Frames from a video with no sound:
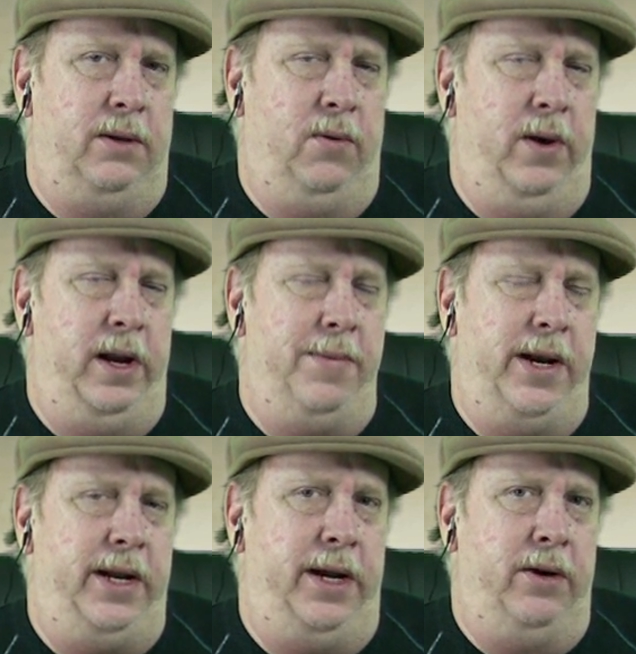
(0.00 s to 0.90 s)
Wait a
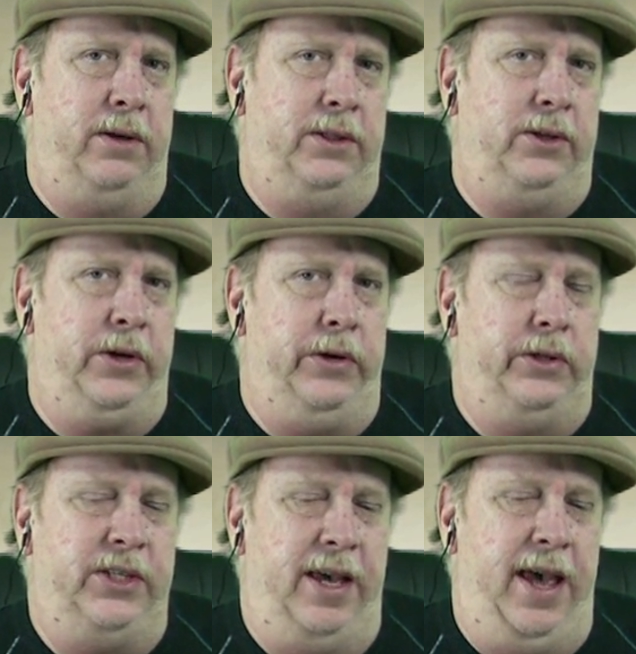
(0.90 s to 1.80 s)
minute here. So you're
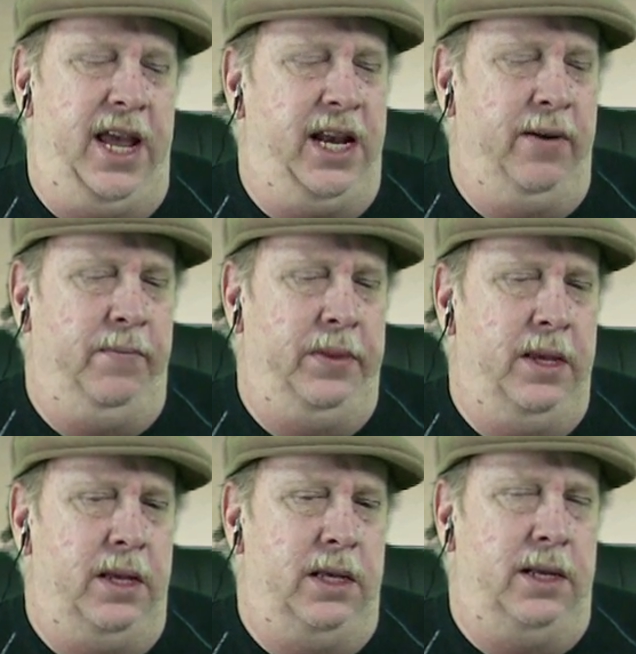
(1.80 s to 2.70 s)
saying
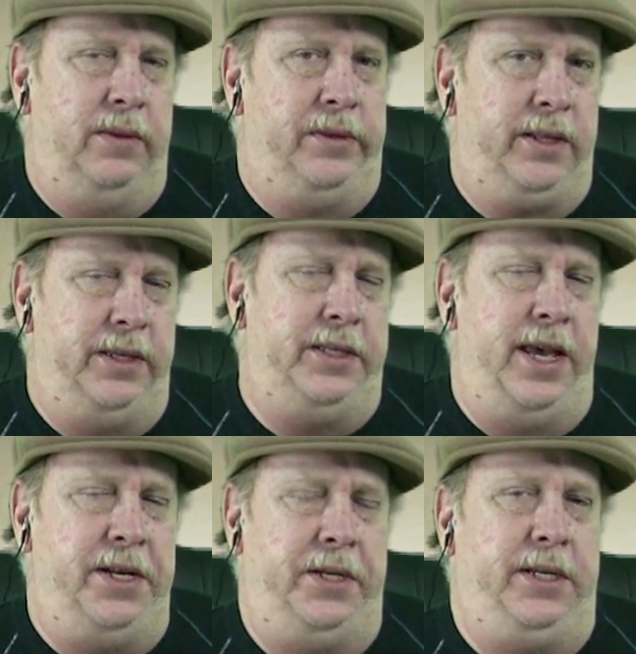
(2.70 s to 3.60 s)
that this
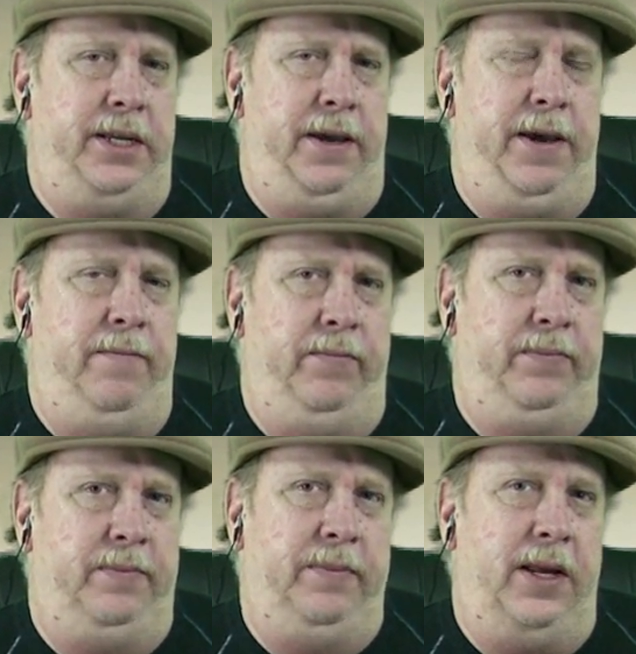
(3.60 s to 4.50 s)
entity
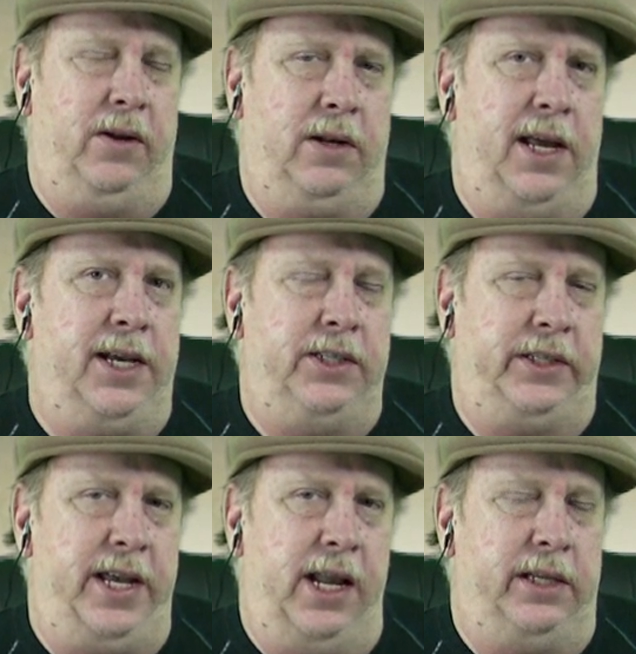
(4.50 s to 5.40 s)
that looked like a
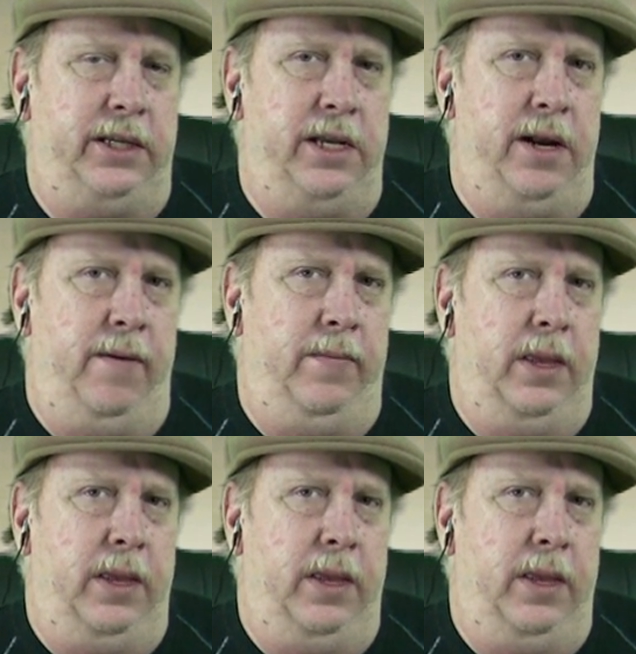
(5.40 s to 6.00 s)
skeleton